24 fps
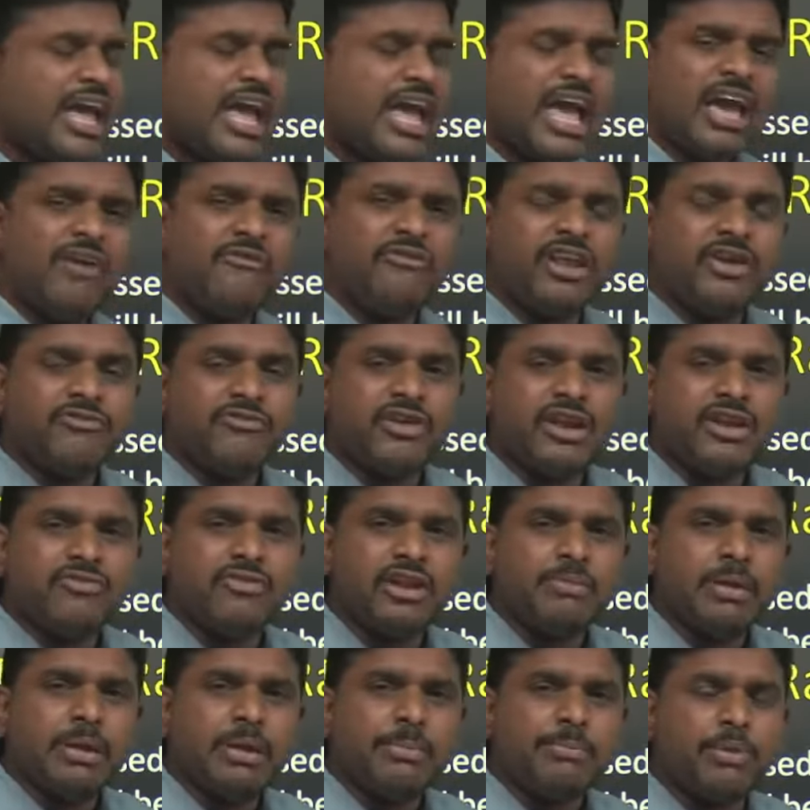Everyone
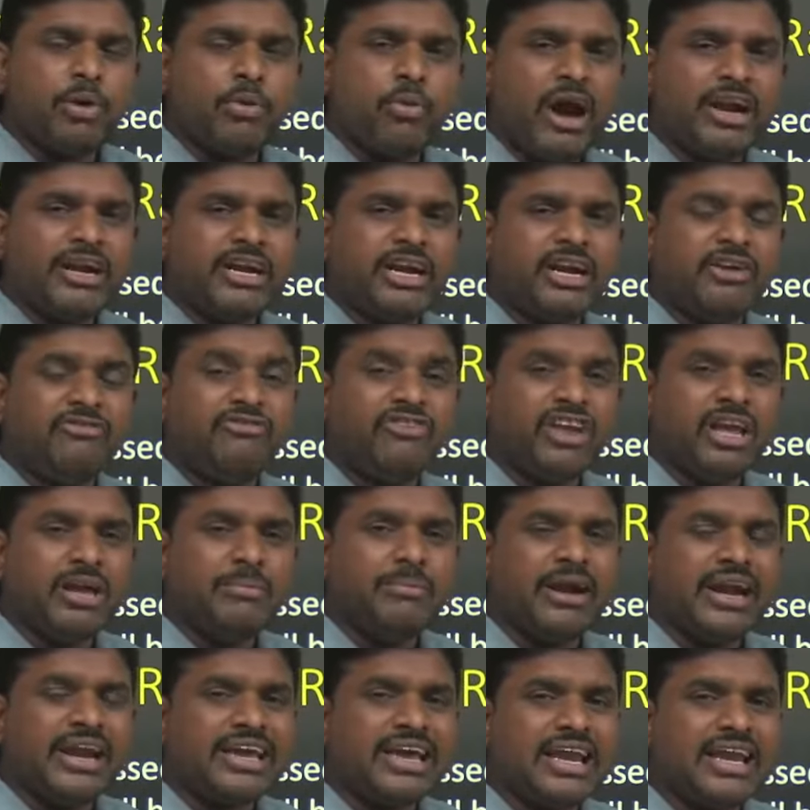will be provided free
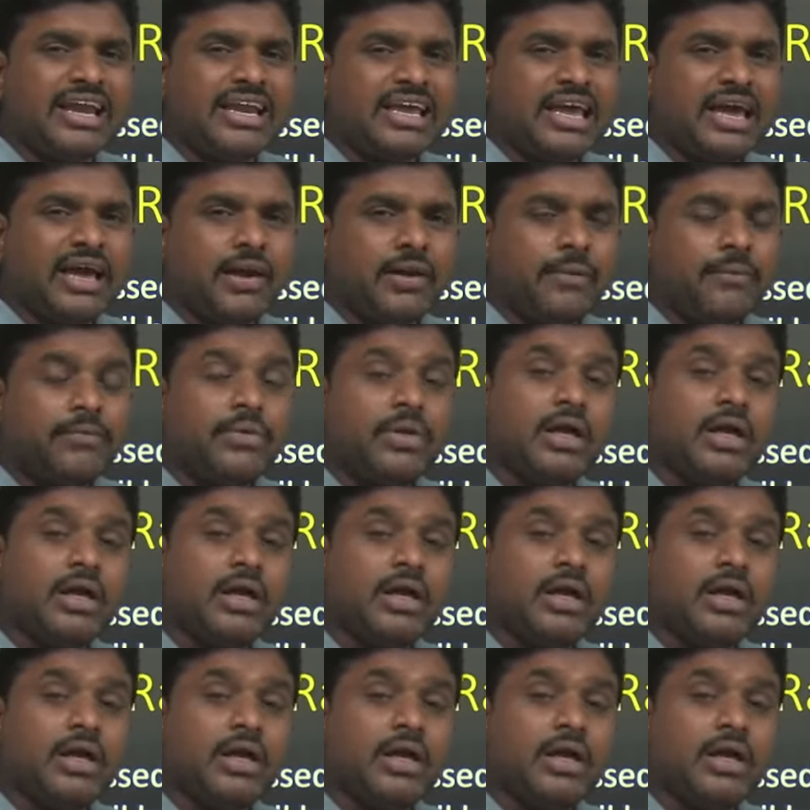medical care